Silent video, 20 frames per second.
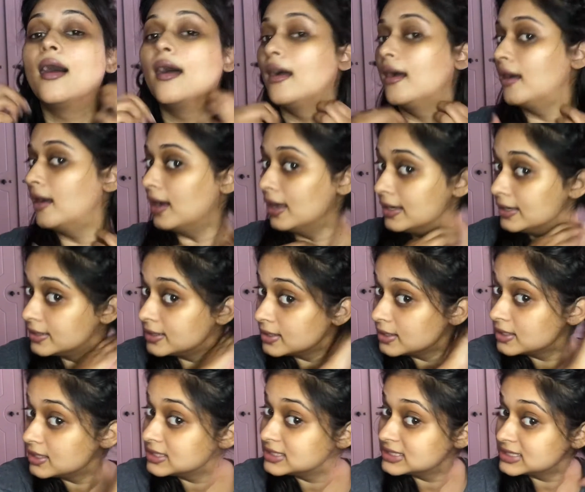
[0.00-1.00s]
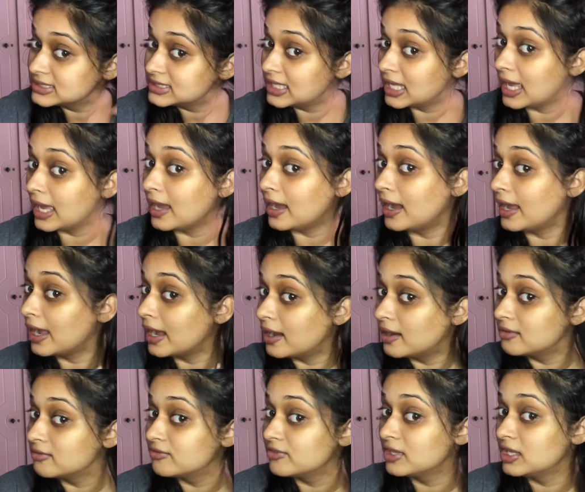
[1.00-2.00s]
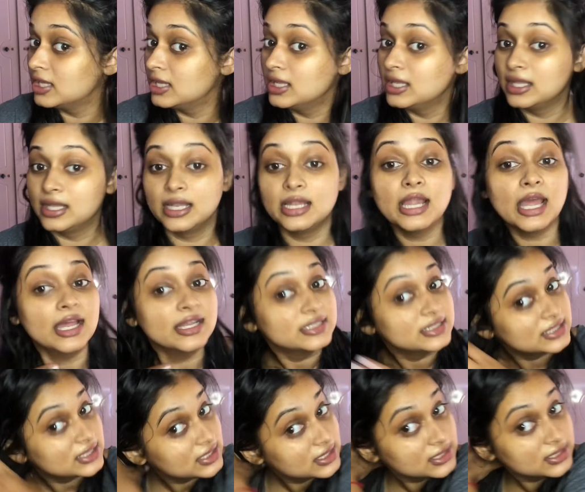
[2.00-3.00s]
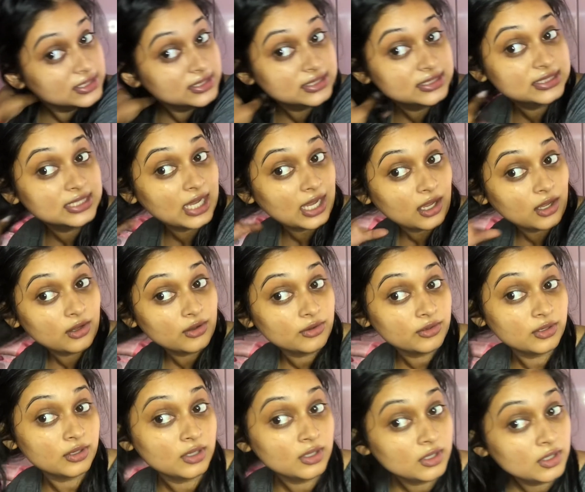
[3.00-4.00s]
and this is the hair I have let down.